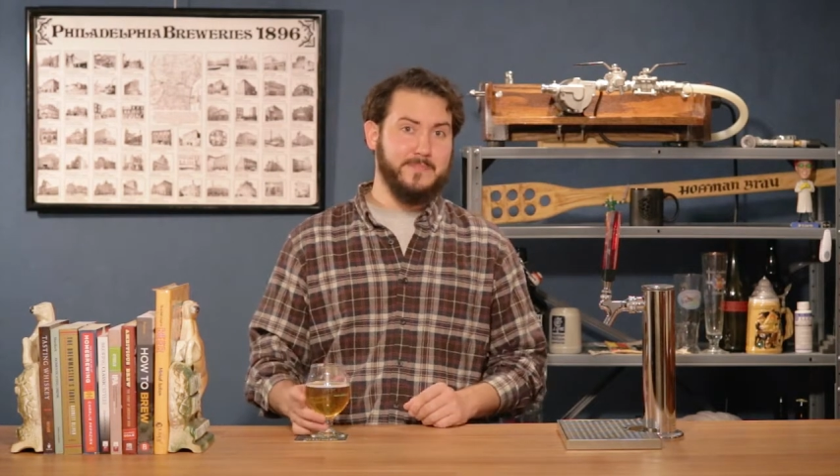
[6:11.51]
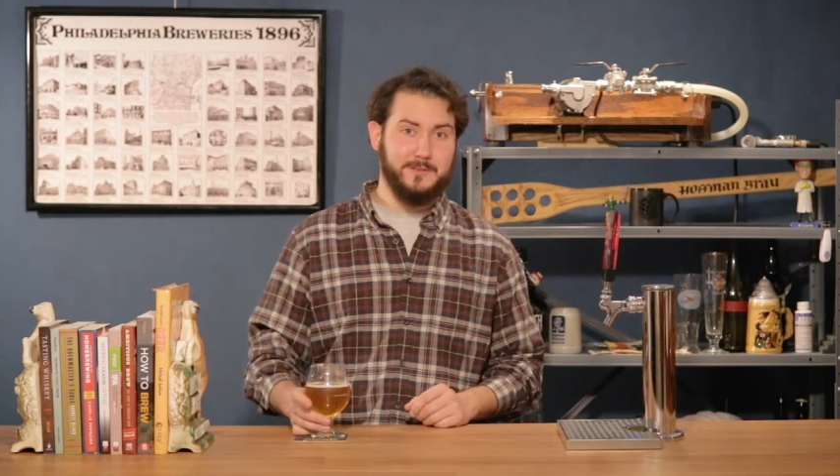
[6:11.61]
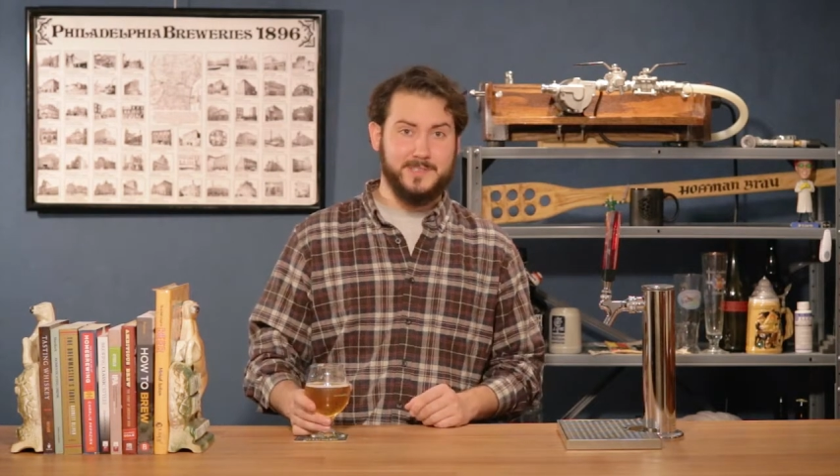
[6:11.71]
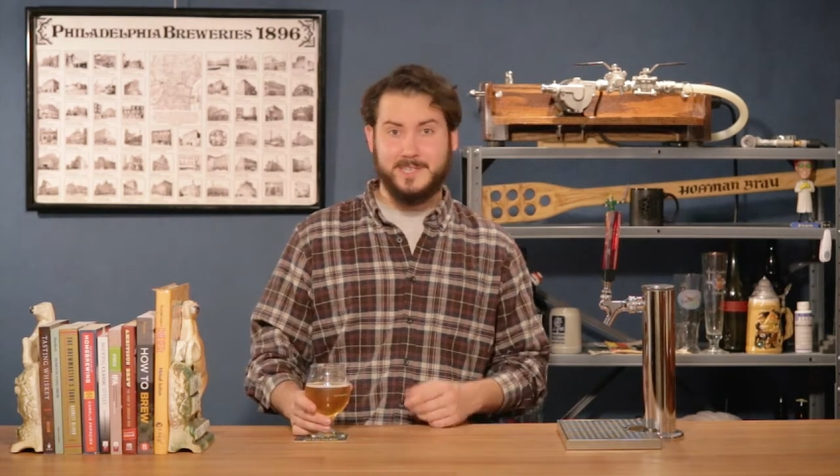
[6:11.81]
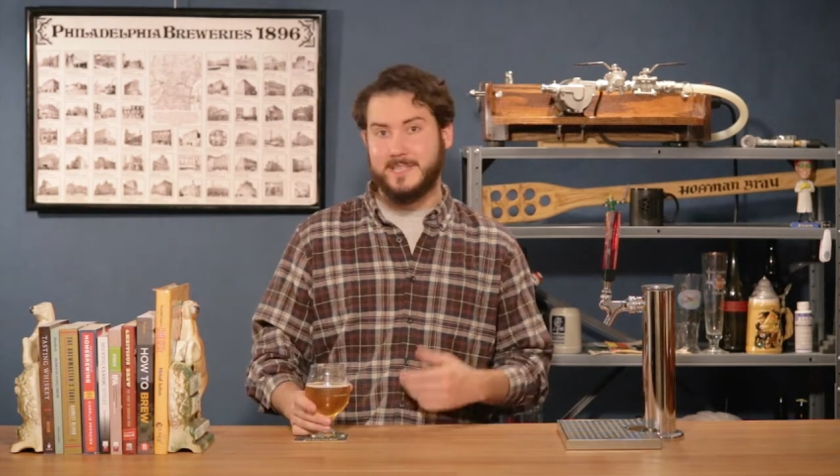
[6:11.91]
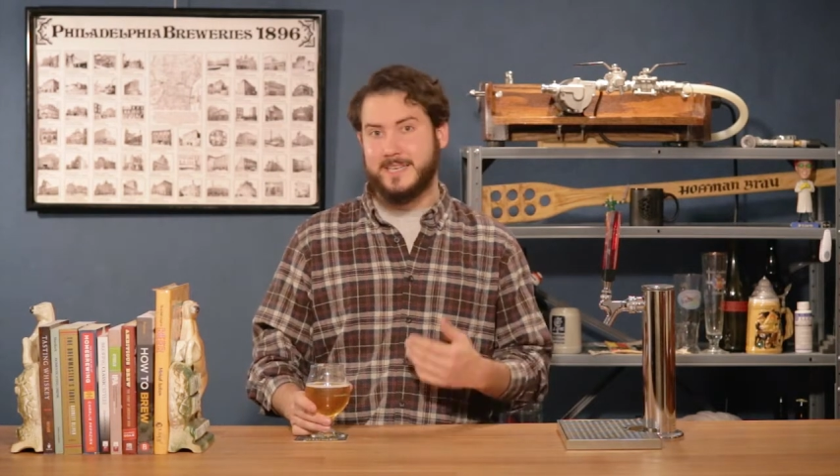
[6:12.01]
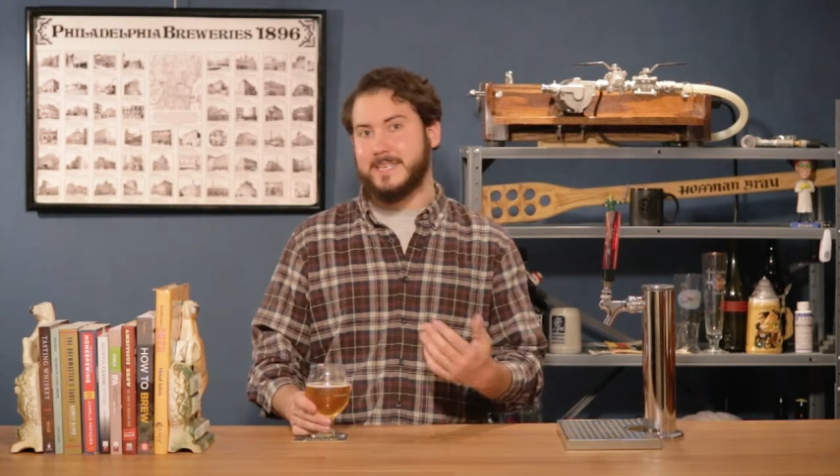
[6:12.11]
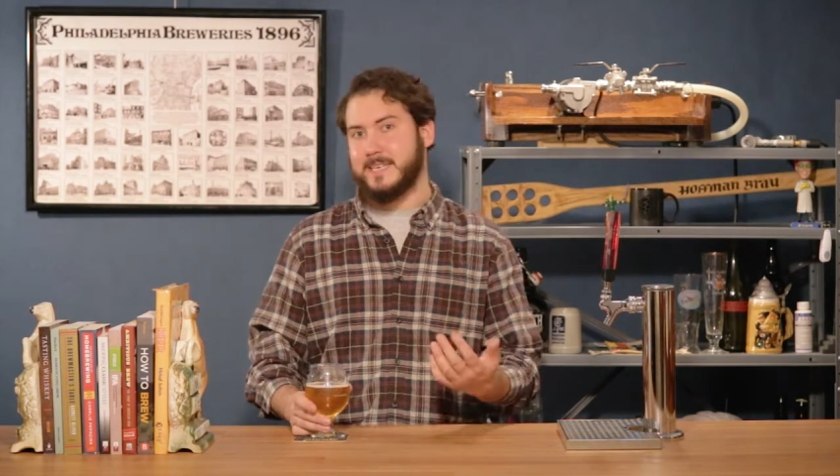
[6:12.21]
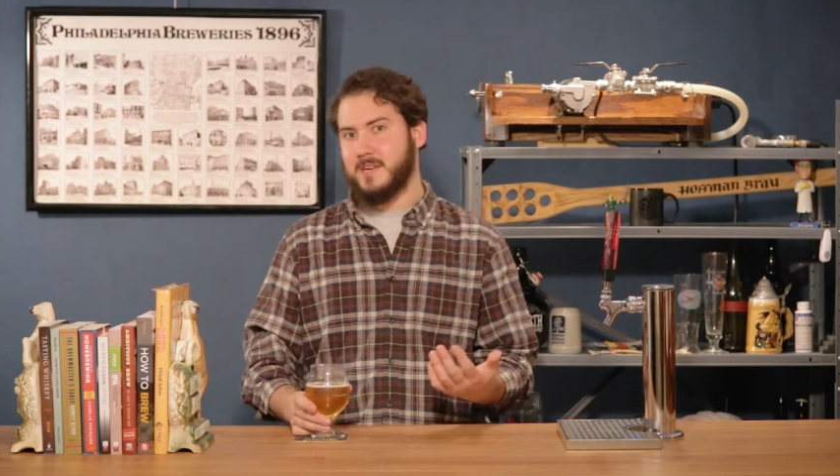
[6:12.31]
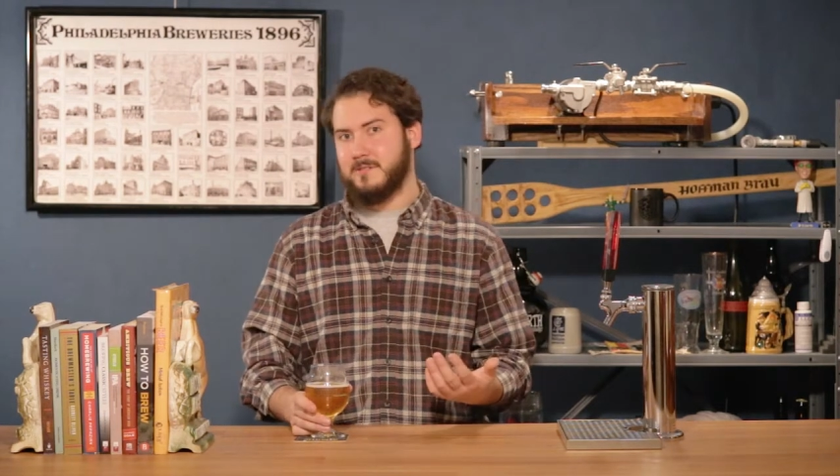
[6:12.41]
Pilsen in the
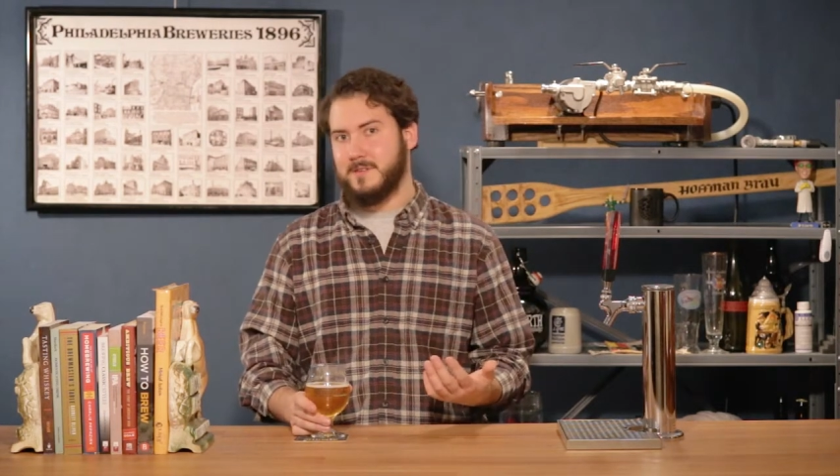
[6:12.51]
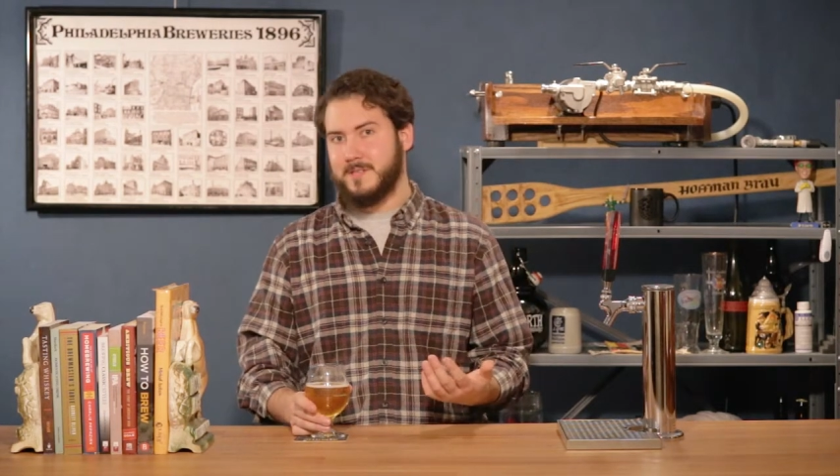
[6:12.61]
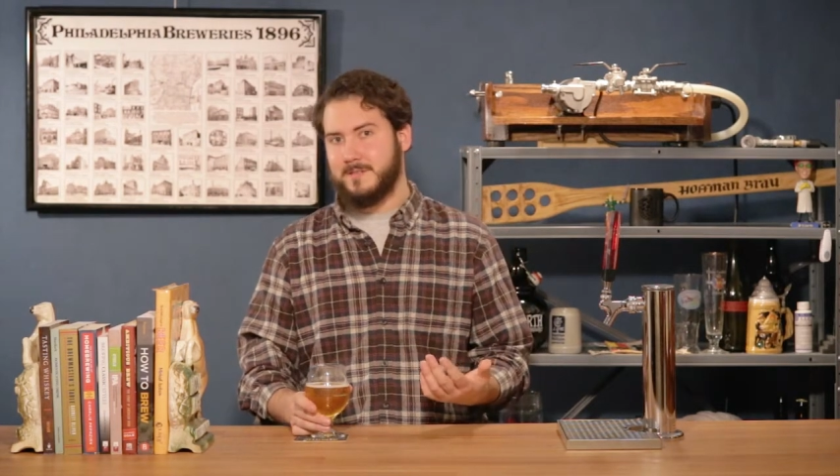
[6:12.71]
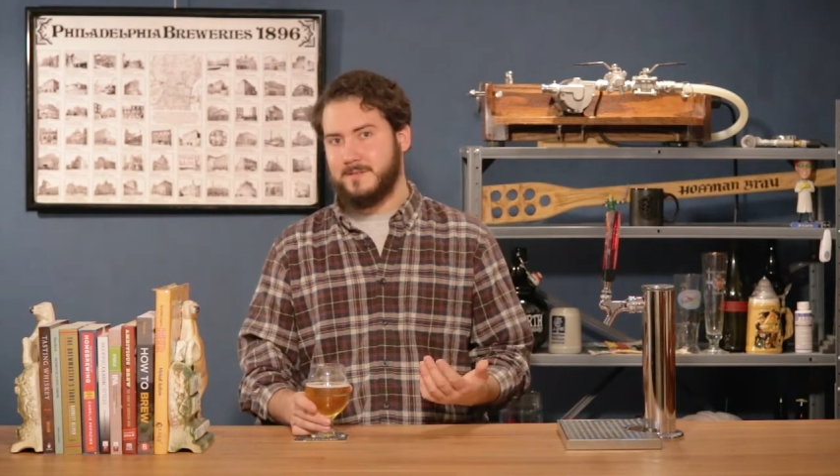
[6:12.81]
1800s.